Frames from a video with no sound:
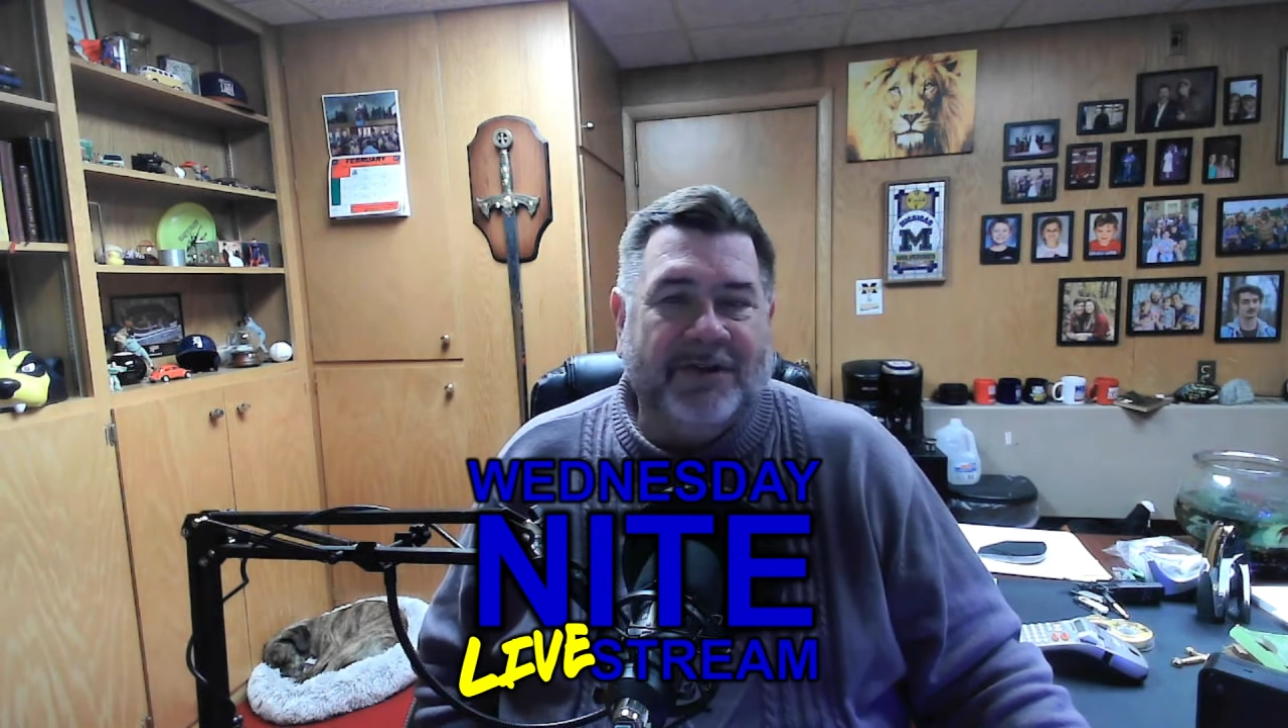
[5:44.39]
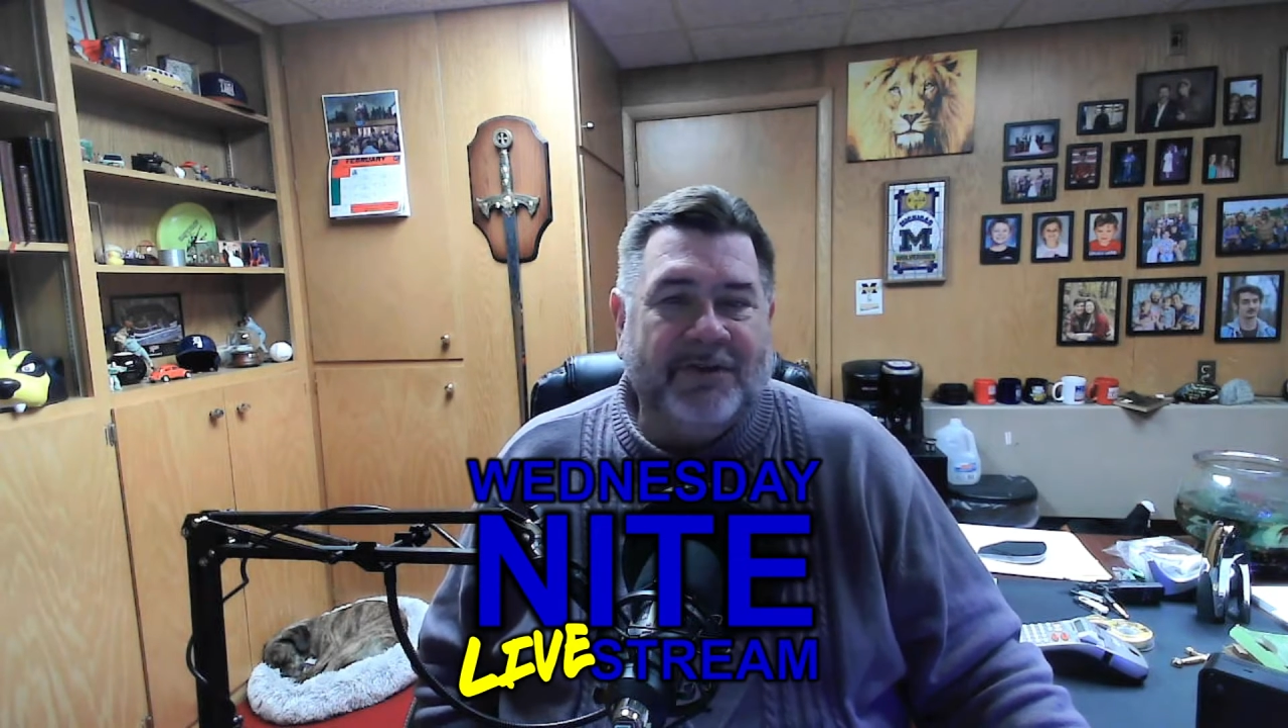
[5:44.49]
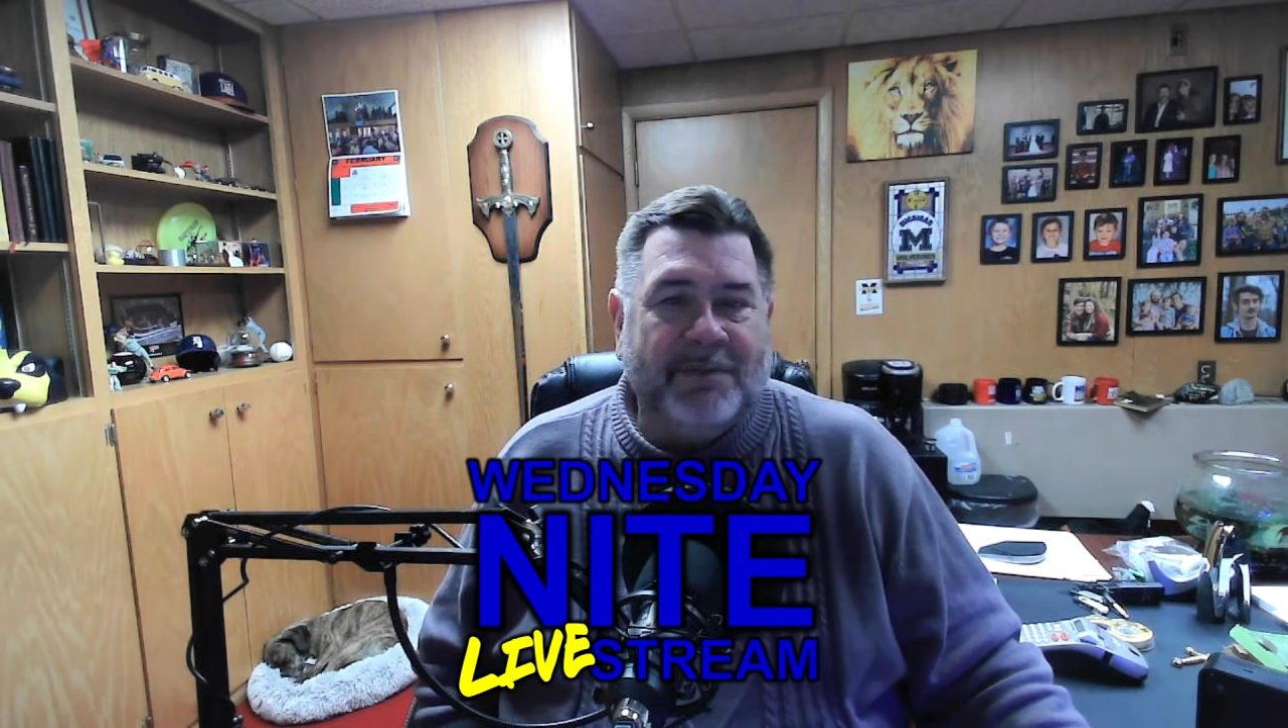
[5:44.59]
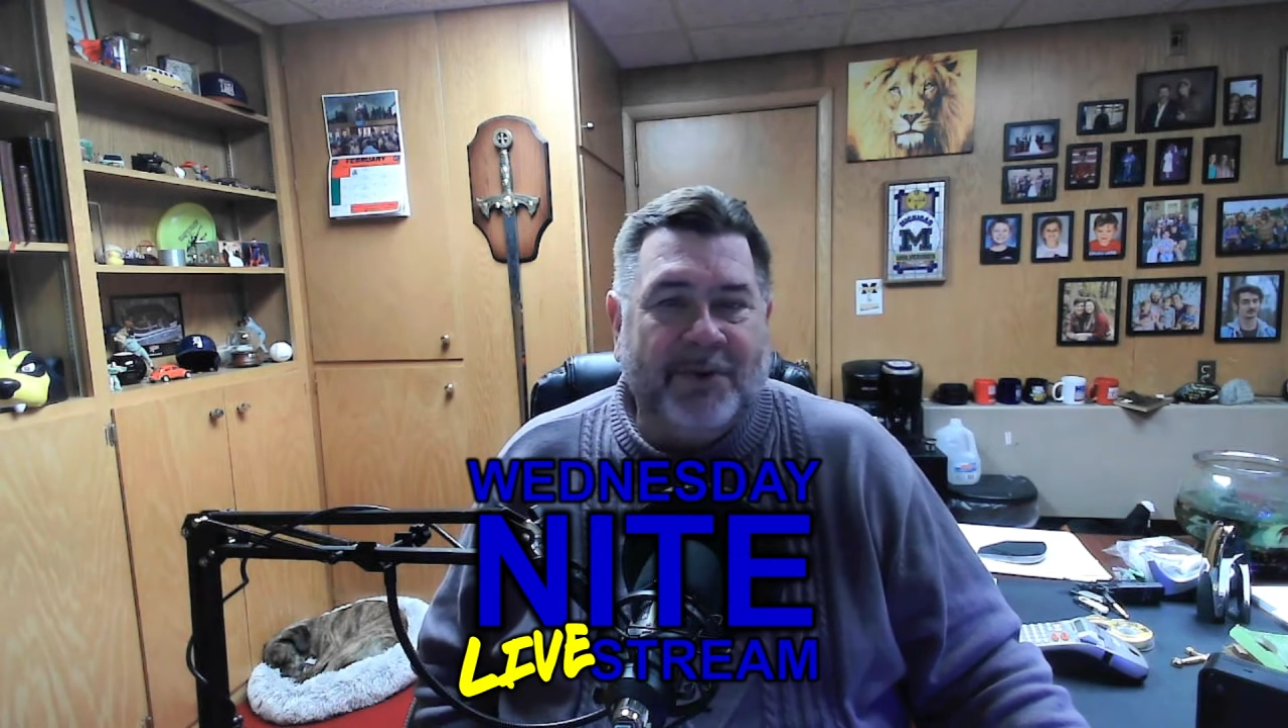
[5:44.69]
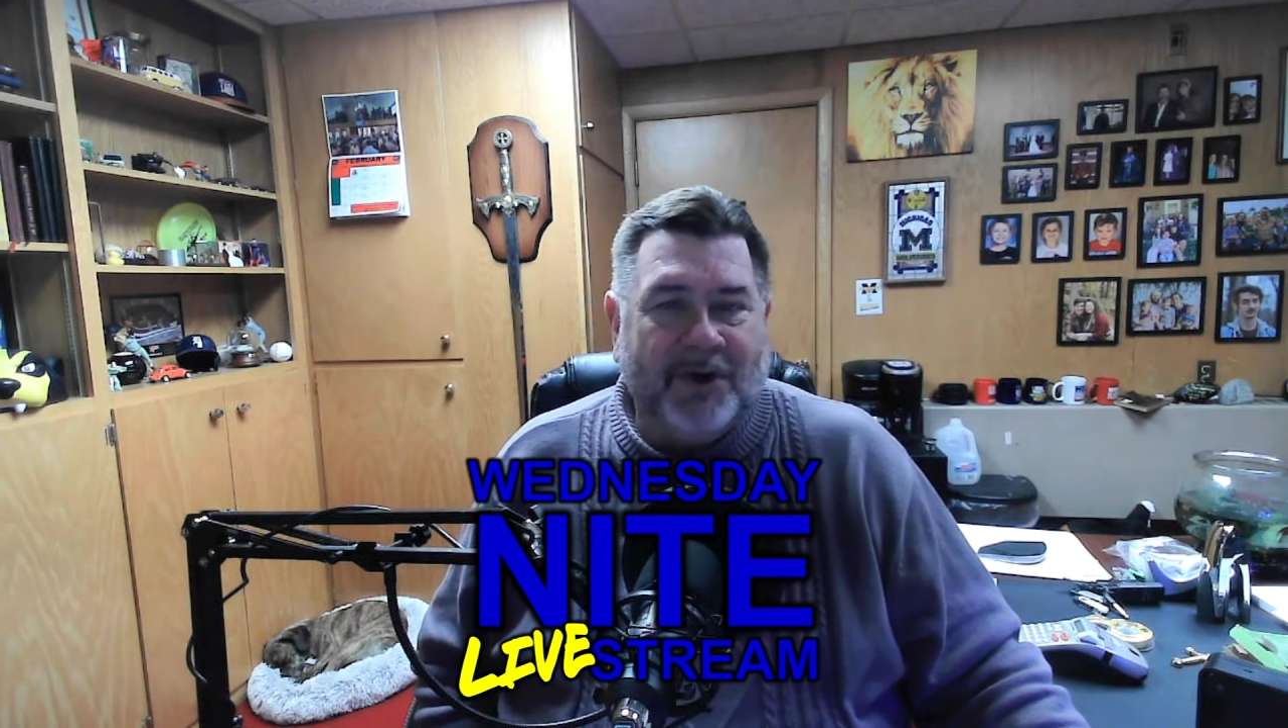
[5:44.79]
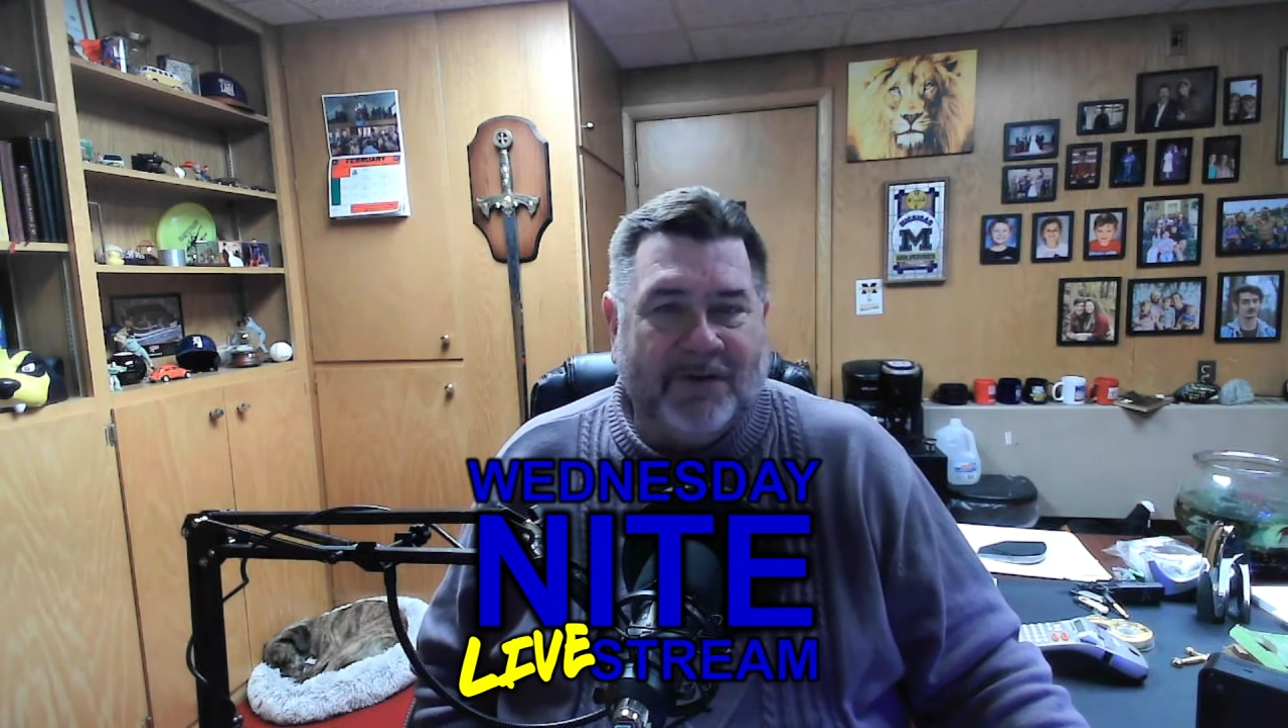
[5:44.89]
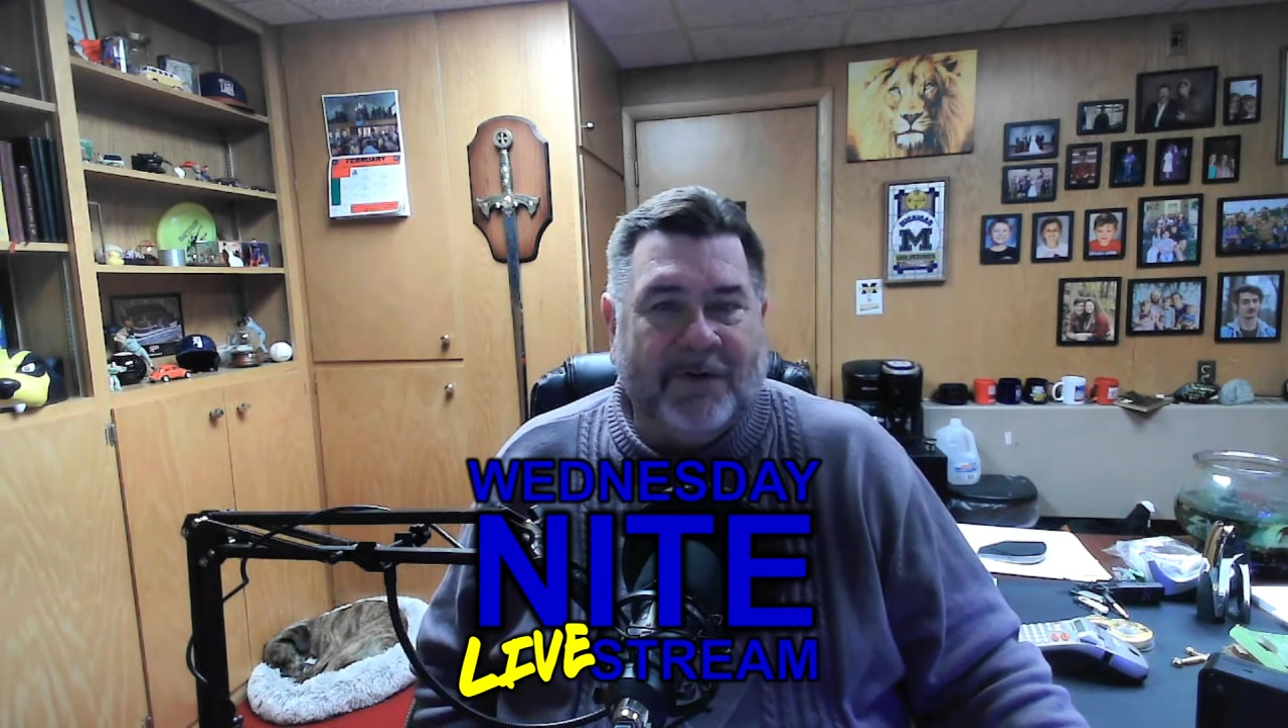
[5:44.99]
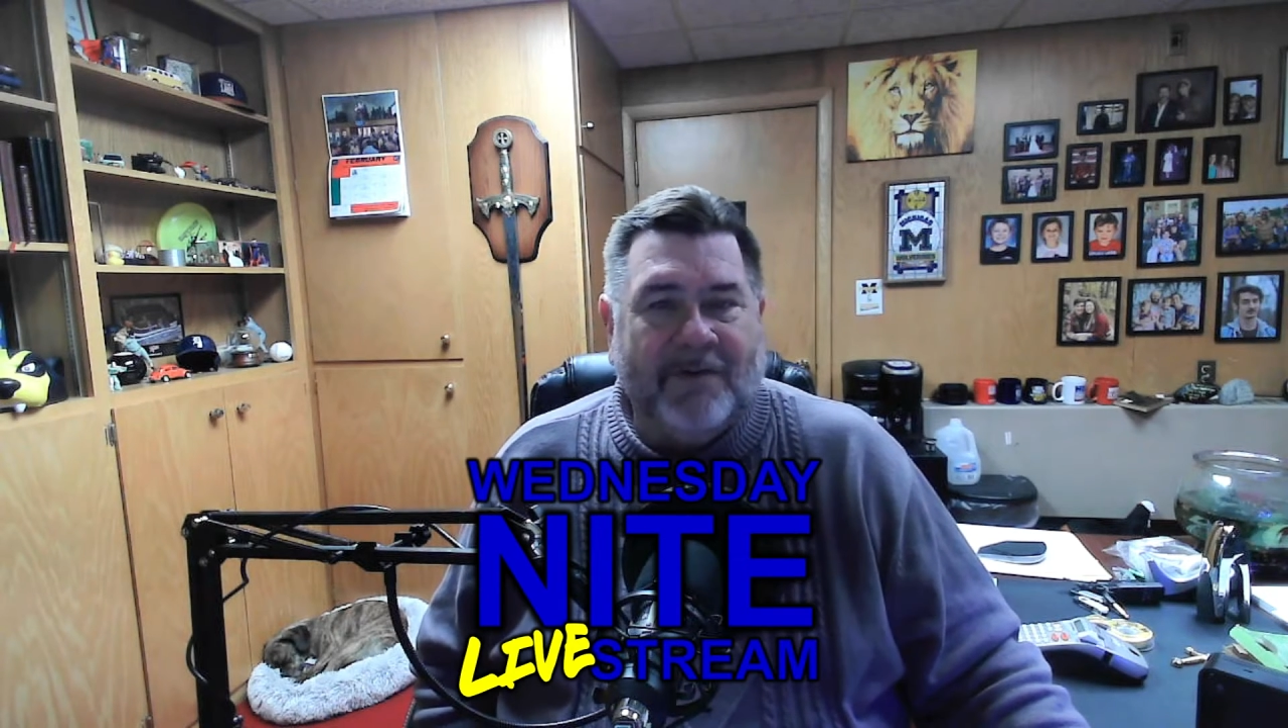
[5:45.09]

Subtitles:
through the book of